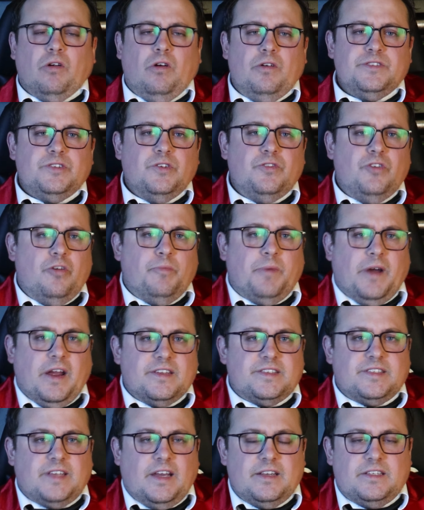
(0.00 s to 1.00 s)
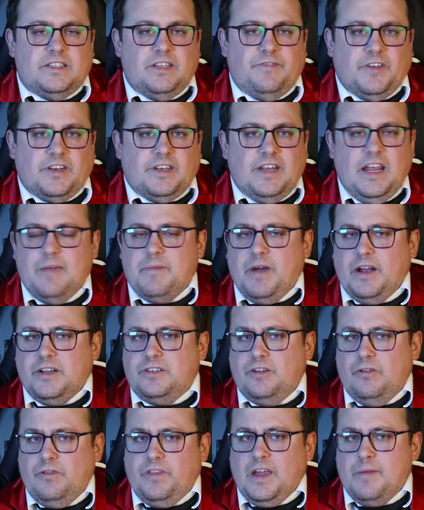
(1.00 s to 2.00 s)
also known by a scientific name I
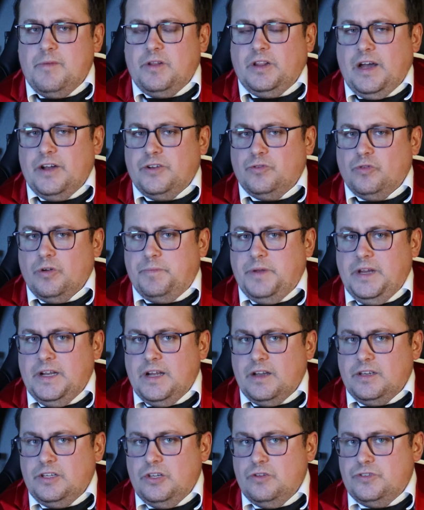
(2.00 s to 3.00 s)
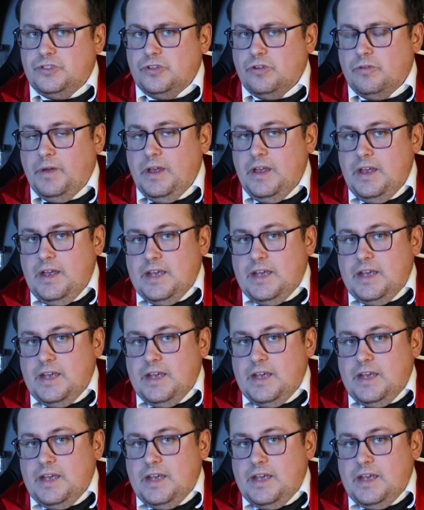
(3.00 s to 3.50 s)
don't think I'm allowed to repeat on YouTube,